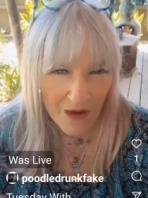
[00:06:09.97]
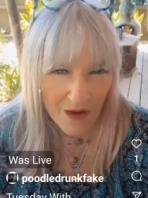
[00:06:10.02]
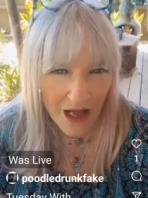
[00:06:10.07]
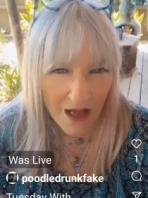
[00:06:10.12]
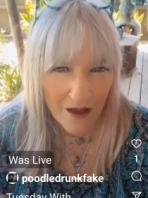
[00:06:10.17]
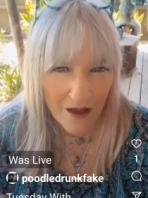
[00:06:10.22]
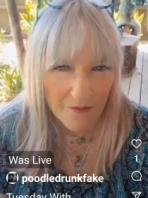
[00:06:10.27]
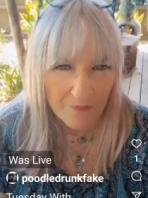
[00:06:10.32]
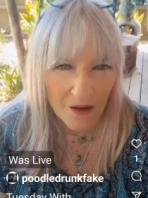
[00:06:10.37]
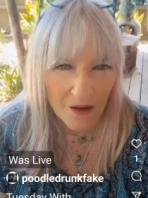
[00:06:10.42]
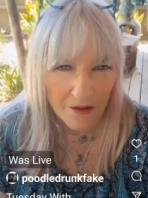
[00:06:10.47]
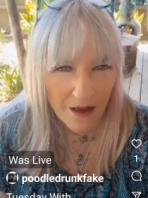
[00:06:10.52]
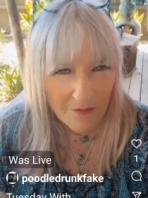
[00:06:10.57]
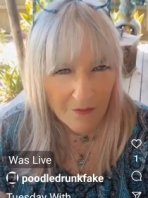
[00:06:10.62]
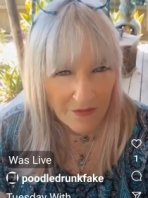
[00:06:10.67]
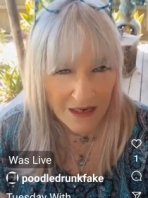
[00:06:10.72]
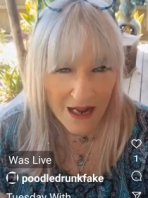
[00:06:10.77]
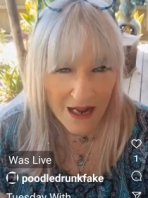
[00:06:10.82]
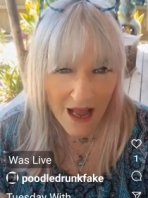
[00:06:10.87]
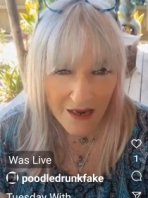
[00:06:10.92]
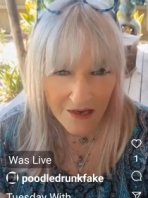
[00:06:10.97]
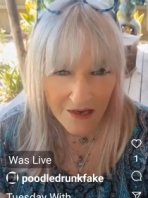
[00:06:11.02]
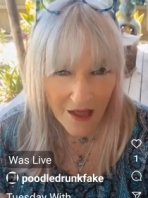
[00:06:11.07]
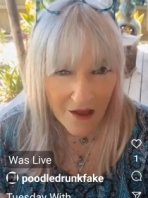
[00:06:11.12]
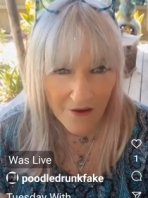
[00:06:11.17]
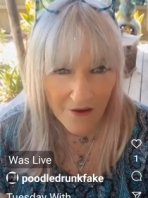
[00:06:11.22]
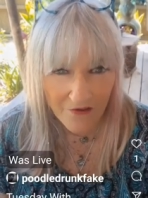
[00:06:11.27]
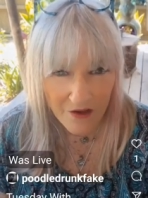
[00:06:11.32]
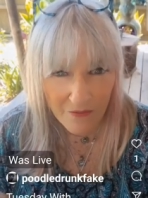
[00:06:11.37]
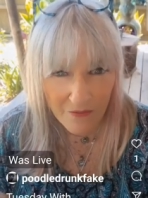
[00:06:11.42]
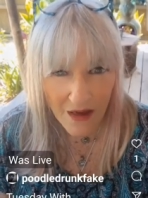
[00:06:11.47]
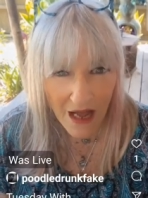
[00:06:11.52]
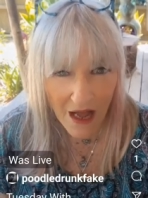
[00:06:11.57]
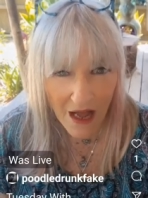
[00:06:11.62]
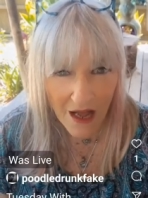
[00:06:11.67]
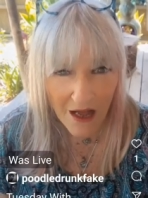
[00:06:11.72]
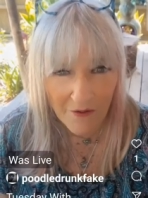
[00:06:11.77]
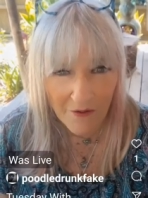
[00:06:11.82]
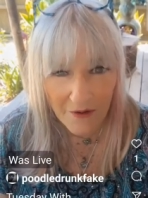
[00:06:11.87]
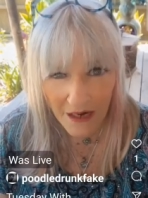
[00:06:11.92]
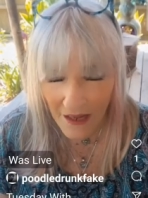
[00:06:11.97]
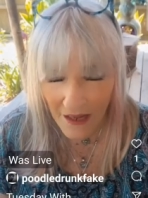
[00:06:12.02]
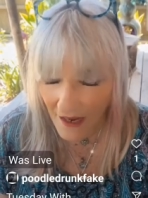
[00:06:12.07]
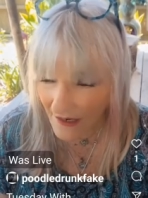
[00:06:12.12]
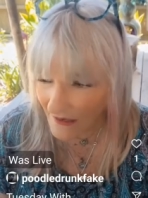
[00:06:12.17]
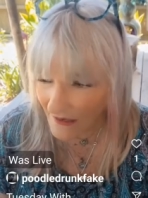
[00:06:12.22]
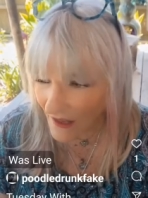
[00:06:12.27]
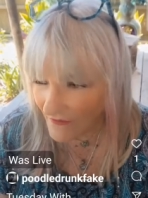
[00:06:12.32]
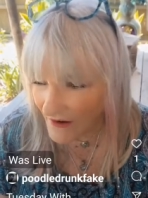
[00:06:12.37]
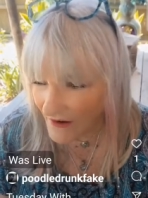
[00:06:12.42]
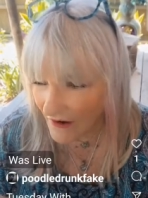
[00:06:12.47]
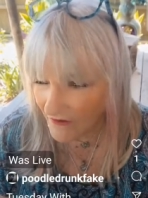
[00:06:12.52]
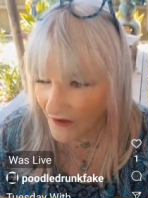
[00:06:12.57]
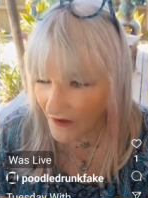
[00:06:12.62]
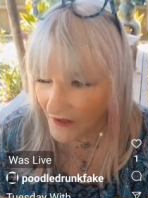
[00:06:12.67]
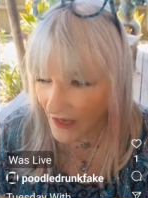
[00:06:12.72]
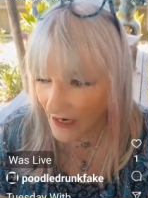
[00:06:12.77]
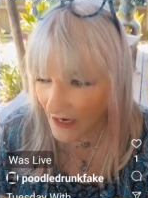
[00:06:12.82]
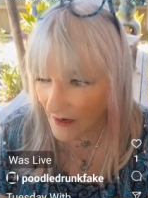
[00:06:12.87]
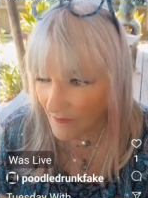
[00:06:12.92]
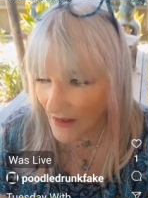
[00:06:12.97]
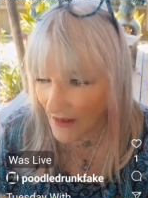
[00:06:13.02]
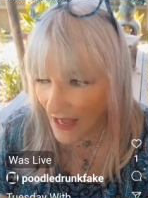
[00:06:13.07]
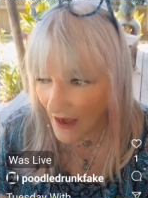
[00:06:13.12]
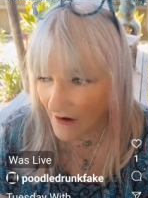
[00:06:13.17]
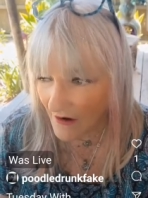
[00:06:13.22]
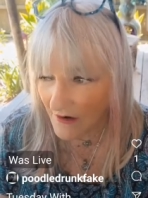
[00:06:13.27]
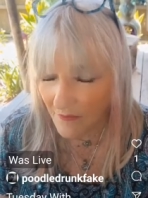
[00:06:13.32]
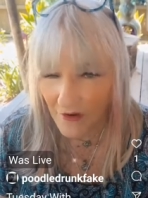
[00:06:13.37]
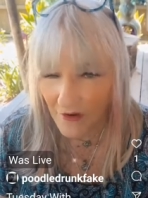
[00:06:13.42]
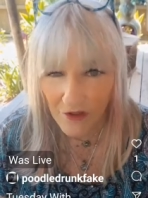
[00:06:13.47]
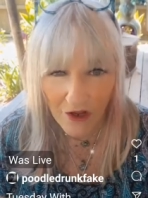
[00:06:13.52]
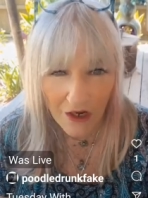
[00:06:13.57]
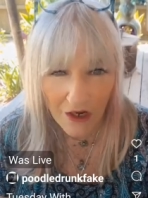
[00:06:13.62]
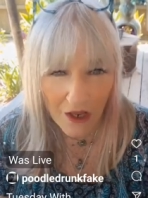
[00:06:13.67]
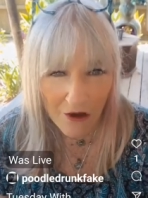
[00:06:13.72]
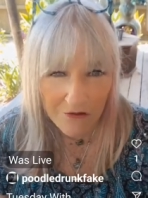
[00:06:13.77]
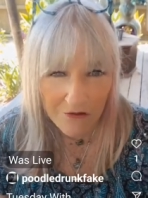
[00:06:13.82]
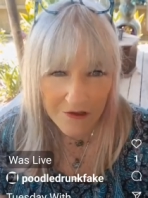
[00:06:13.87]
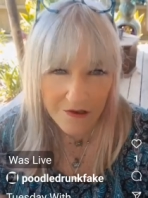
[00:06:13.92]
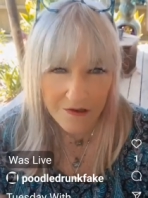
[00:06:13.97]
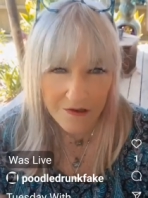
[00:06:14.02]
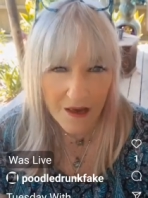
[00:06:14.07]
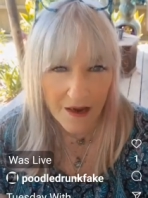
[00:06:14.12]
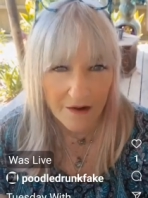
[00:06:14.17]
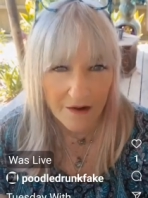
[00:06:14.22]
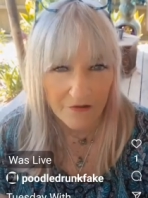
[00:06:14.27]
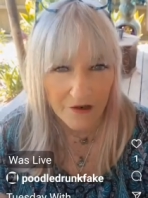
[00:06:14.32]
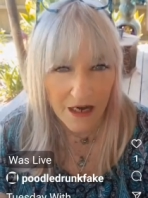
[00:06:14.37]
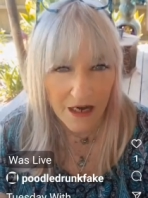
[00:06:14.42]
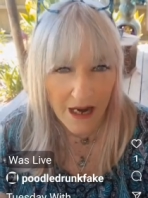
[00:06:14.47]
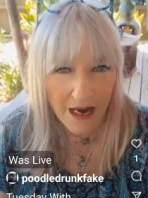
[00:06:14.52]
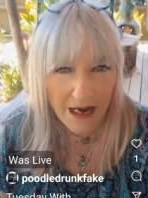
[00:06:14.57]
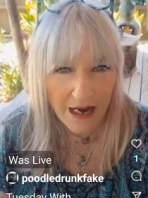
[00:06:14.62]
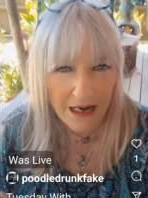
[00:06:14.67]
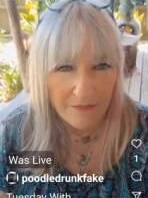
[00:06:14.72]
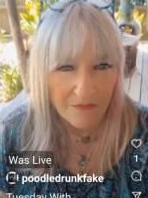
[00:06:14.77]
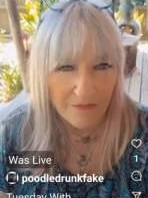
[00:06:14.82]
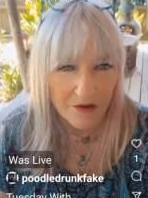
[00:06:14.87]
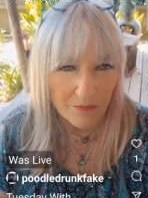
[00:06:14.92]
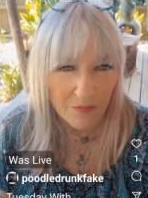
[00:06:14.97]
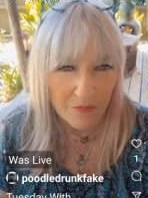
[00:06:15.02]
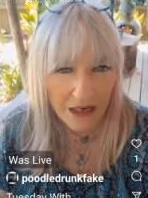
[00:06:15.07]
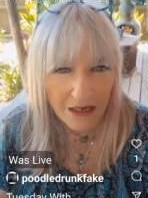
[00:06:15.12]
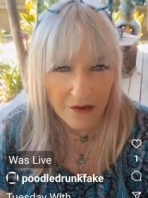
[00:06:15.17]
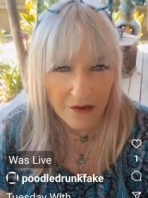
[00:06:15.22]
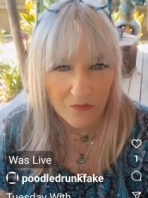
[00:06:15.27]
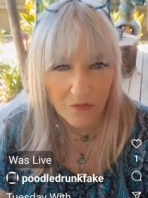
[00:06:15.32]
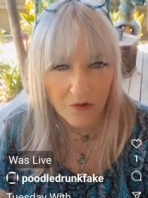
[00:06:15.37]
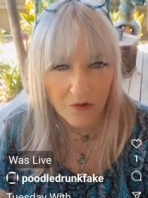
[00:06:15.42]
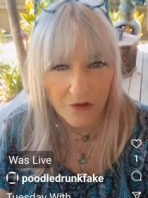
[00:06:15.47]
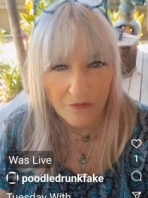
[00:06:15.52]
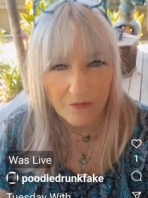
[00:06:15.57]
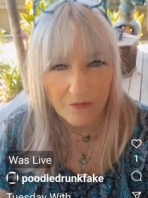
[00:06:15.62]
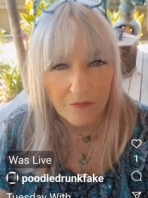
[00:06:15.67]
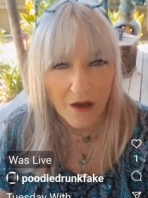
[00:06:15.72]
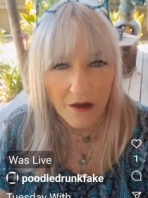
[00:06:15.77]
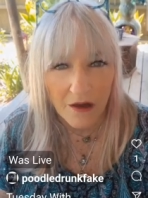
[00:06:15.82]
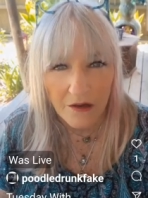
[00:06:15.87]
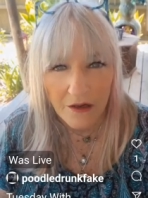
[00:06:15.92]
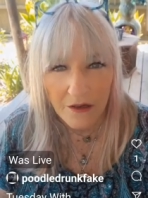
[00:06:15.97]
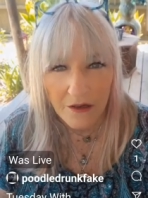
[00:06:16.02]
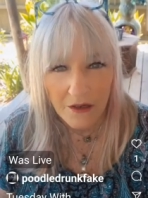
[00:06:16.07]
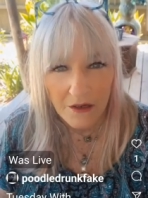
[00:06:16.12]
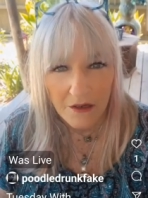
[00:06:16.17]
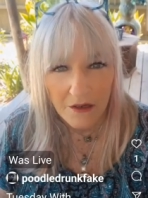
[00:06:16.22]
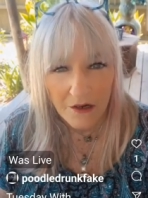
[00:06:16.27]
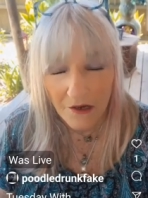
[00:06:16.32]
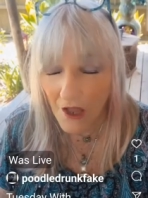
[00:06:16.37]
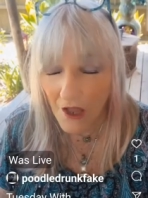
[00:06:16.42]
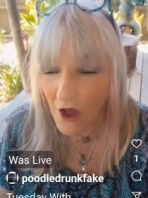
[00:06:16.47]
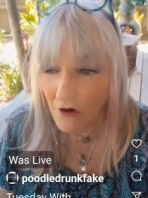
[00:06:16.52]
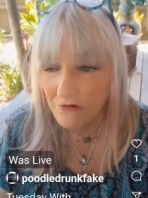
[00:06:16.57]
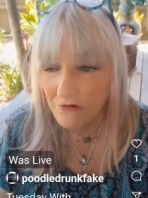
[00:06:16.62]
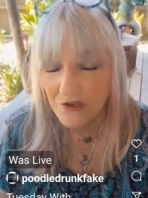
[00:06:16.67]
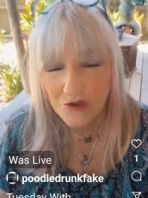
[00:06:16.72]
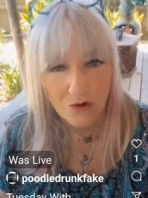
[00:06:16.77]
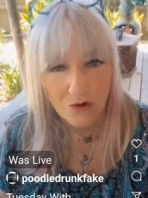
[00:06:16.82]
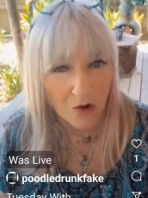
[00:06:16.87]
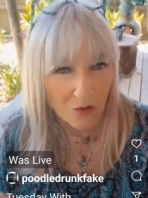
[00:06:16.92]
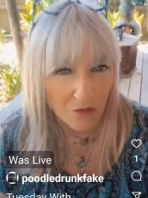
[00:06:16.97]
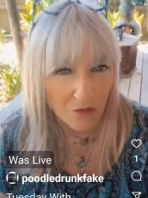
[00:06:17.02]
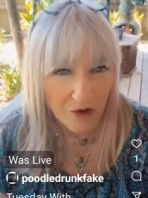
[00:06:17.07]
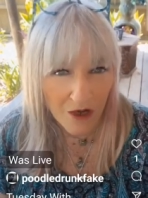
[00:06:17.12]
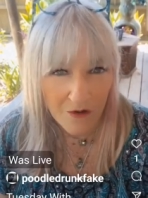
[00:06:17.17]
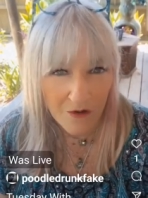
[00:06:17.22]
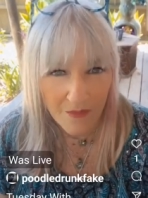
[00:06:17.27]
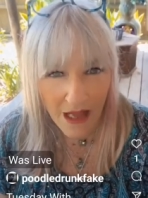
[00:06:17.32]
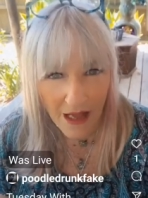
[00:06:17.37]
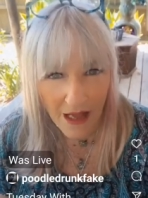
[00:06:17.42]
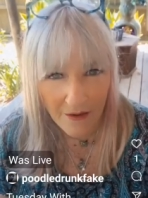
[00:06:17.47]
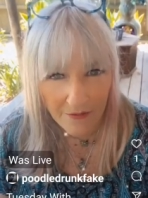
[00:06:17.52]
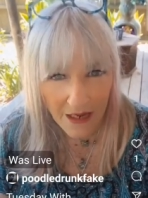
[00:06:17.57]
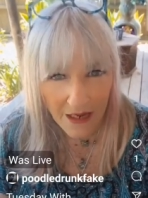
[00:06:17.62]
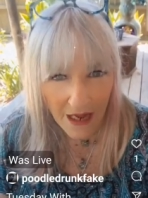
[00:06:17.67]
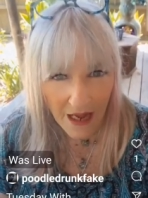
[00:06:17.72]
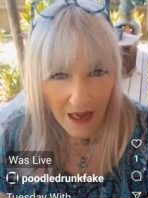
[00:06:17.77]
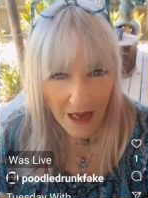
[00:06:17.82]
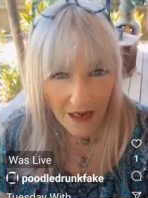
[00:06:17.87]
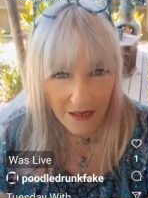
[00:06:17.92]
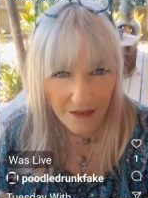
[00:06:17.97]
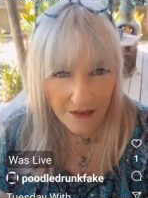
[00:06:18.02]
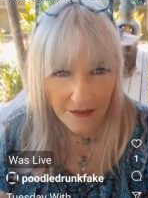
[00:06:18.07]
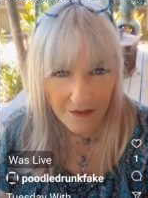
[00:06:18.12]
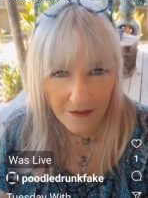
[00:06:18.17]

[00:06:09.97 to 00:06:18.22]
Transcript: of a mob. I mean, I love the mob and I love everything about them. But the closest I ever came to being with close to a real mob guy,